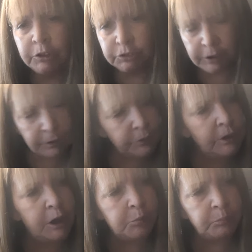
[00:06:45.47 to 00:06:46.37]
Tell
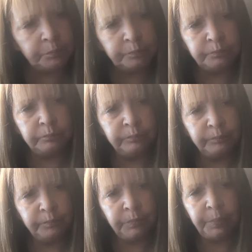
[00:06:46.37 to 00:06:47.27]
them
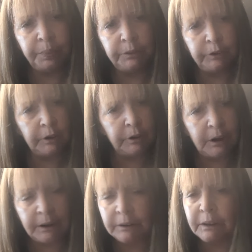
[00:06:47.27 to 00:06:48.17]

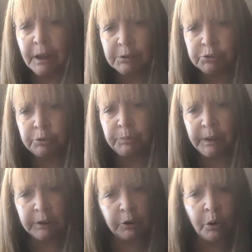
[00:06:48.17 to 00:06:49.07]
on a live stream. They
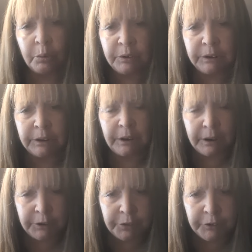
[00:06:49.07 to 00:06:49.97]
could go in and get
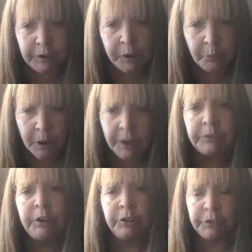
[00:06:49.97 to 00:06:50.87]
anything they want,
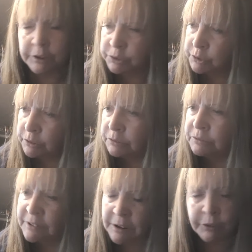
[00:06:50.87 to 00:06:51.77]
then turn
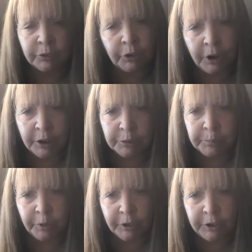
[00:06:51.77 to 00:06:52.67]
around, call the
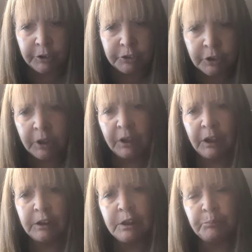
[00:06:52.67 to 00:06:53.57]
police,
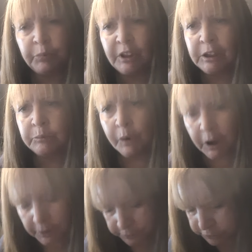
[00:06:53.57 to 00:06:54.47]
and then blame
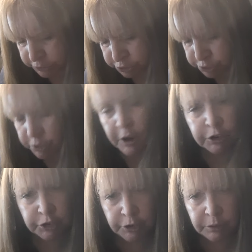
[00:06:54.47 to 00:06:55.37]
all the
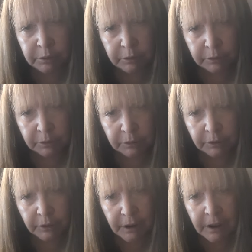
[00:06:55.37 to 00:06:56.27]
destruction
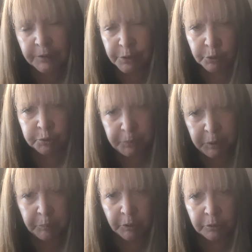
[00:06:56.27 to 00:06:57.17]
on those
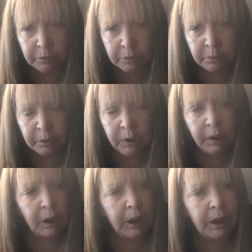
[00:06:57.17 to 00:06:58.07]
people.
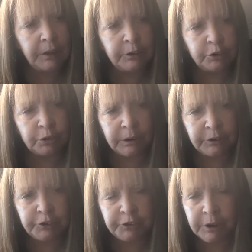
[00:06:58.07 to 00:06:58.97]
And they're trying
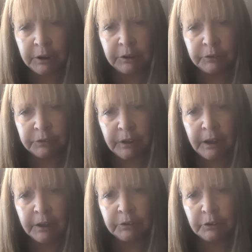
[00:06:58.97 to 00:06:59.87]
to say
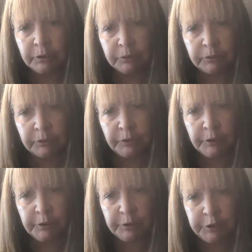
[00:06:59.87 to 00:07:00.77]
that
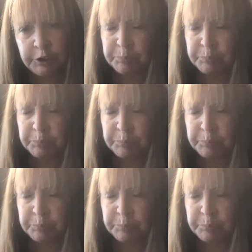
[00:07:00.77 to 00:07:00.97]
these